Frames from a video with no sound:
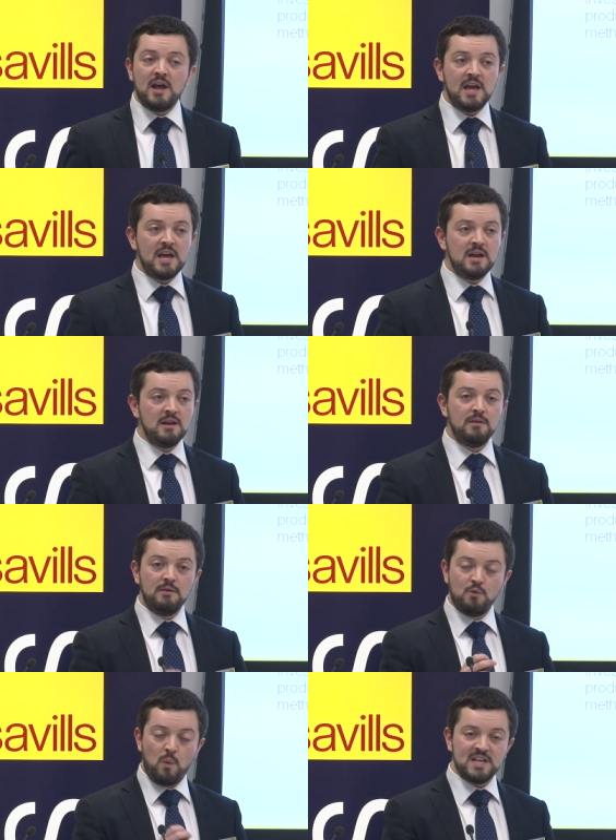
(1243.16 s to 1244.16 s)
In
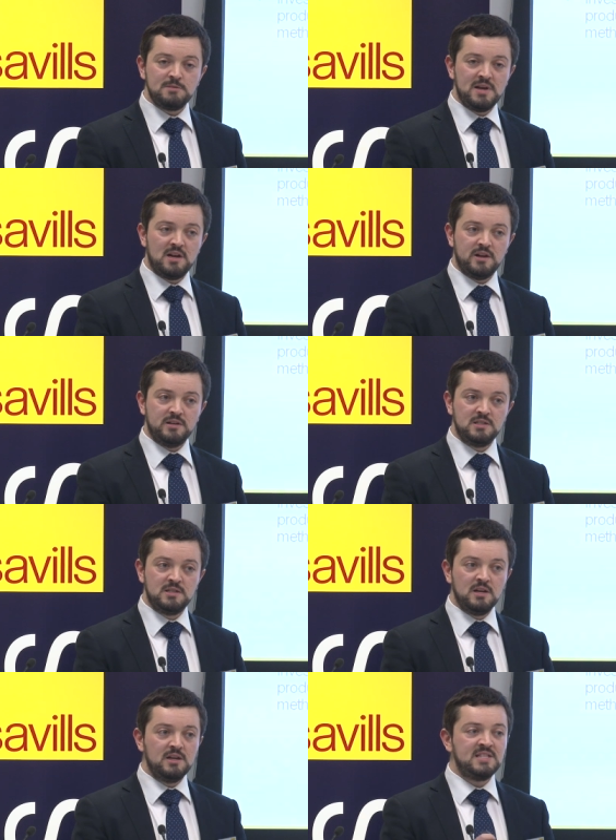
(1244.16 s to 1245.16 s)
the West
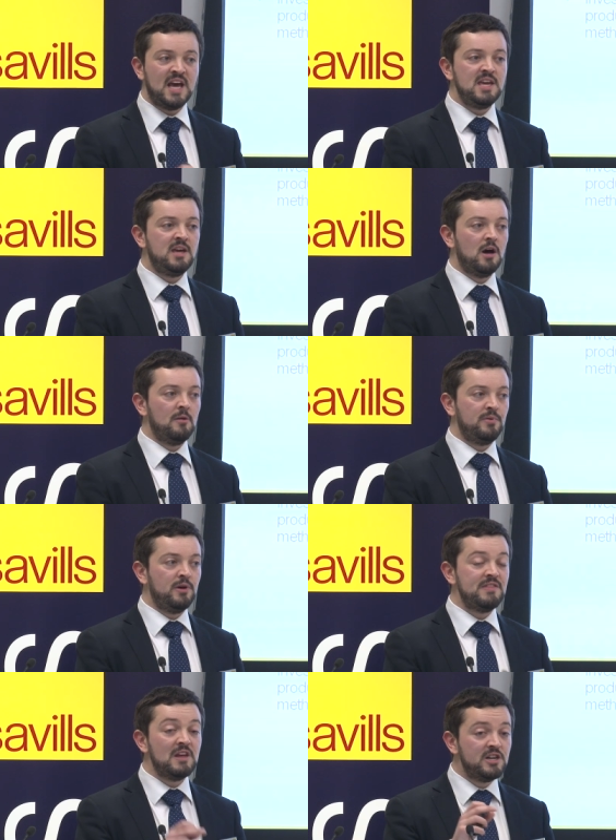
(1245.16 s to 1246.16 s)
Midlands, take up
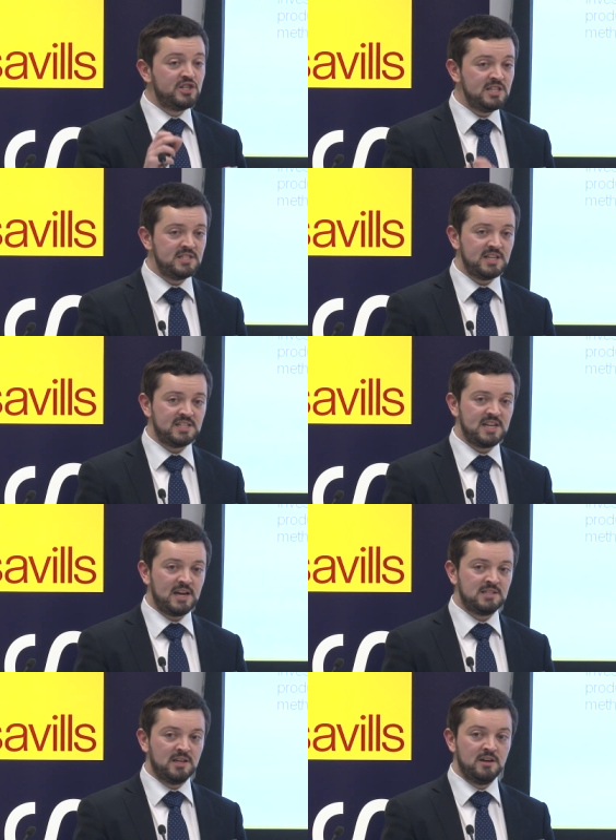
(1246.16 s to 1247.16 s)
in the logistics
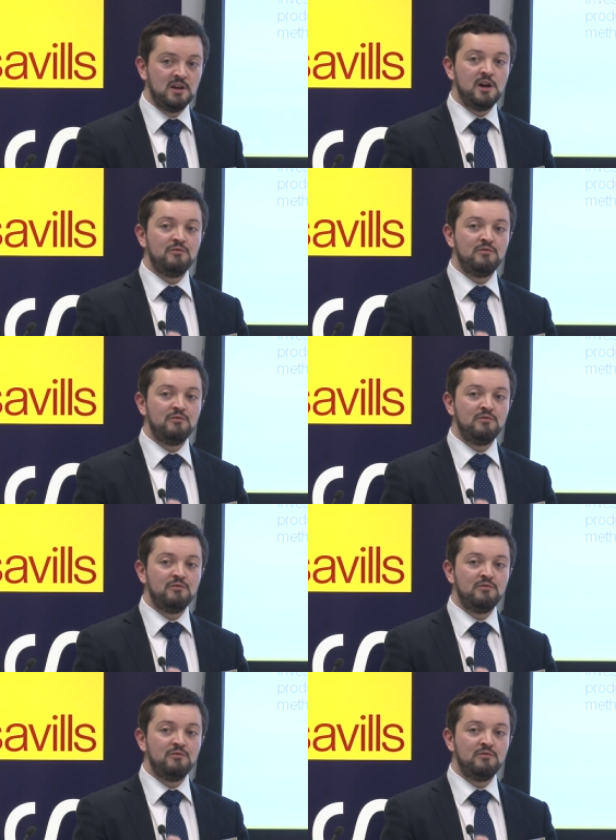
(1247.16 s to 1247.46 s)
sector